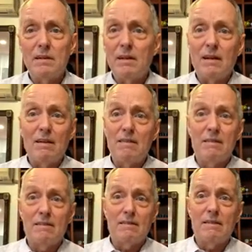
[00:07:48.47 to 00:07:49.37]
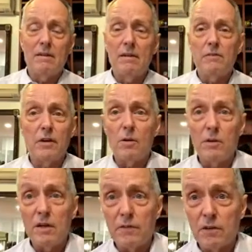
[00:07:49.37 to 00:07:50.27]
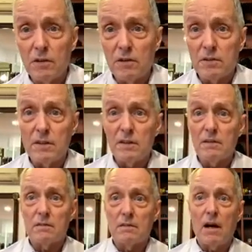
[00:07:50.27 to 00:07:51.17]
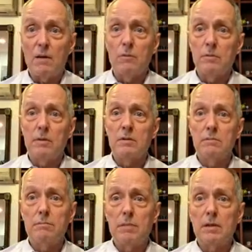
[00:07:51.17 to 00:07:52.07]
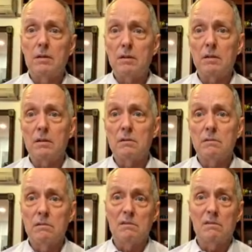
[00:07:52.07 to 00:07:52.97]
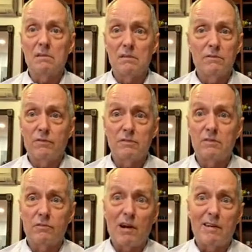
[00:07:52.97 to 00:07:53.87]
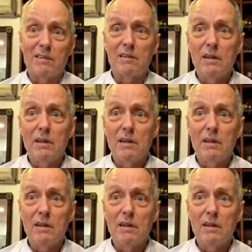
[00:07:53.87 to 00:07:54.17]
and if you go in there for the girls, I think Thai women are better looking, frankly.